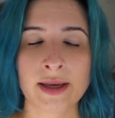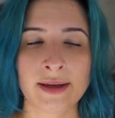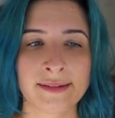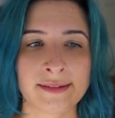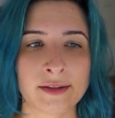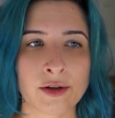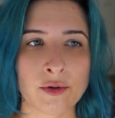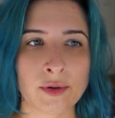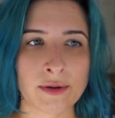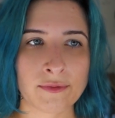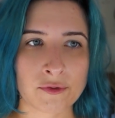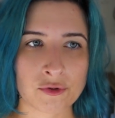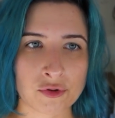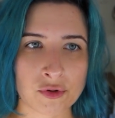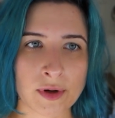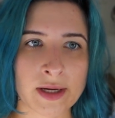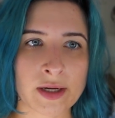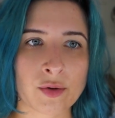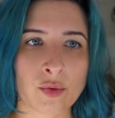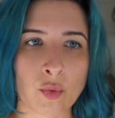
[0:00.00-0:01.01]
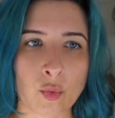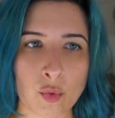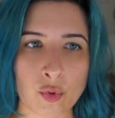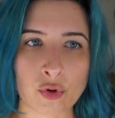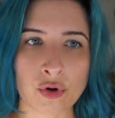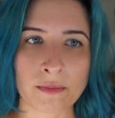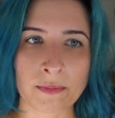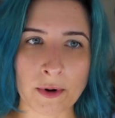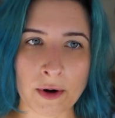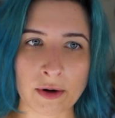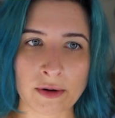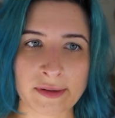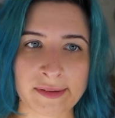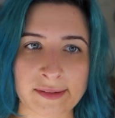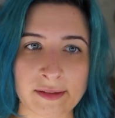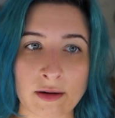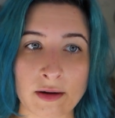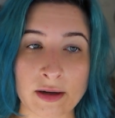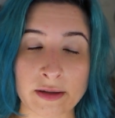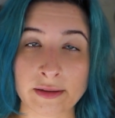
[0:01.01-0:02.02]
So if you're trying to order parts
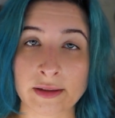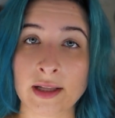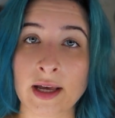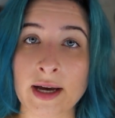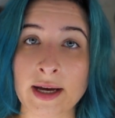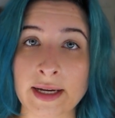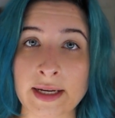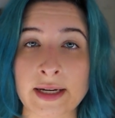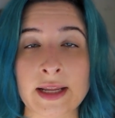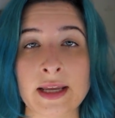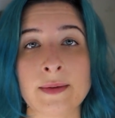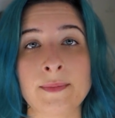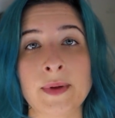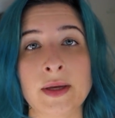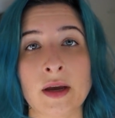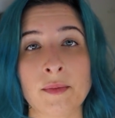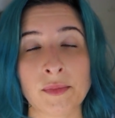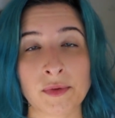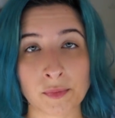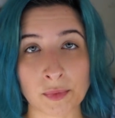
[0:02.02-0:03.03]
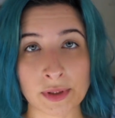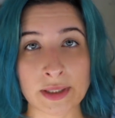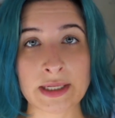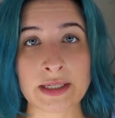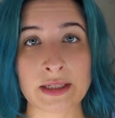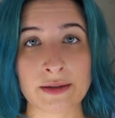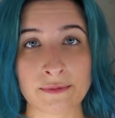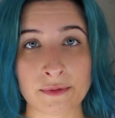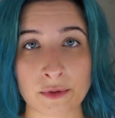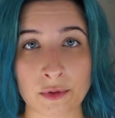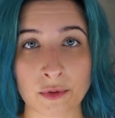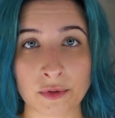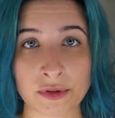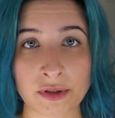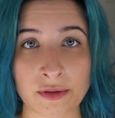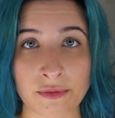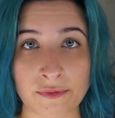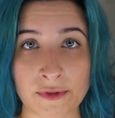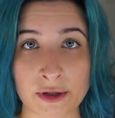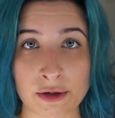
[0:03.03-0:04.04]
online, it becomes really difficult
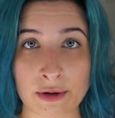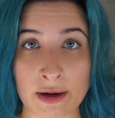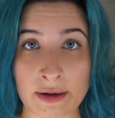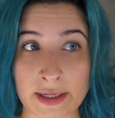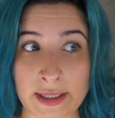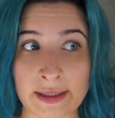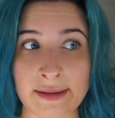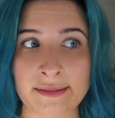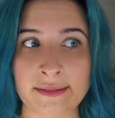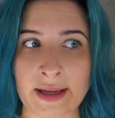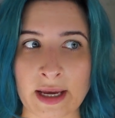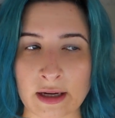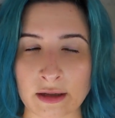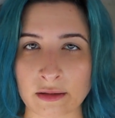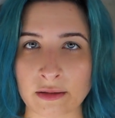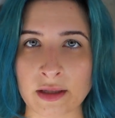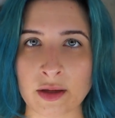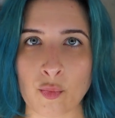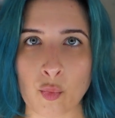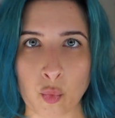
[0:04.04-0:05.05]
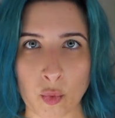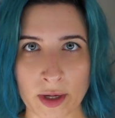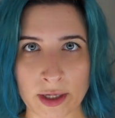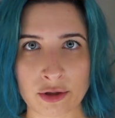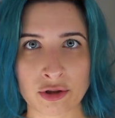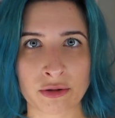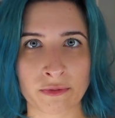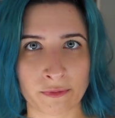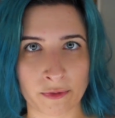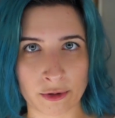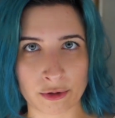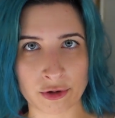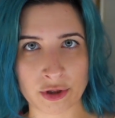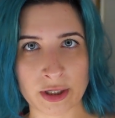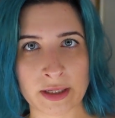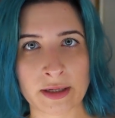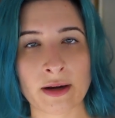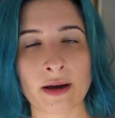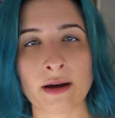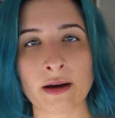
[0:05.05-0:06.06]
to figure out exactly which
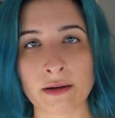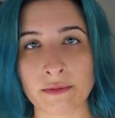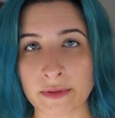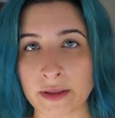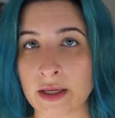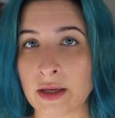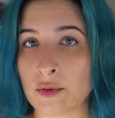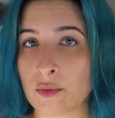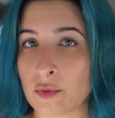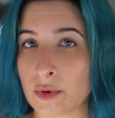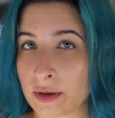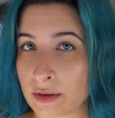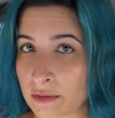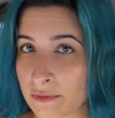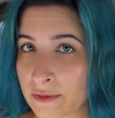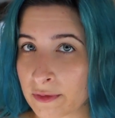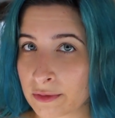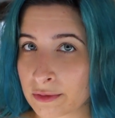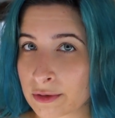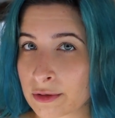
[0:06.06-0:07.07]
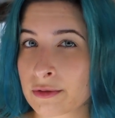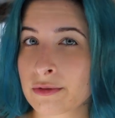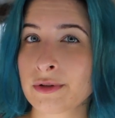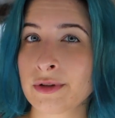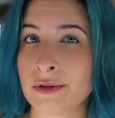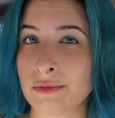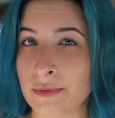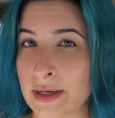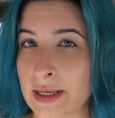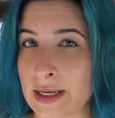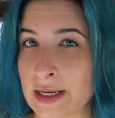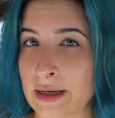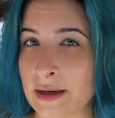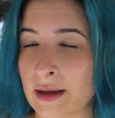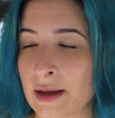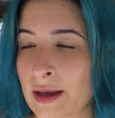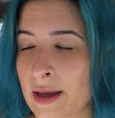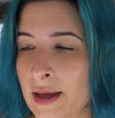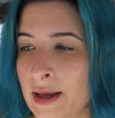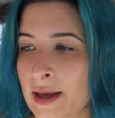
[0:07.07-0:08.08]
version of the oil filter you need.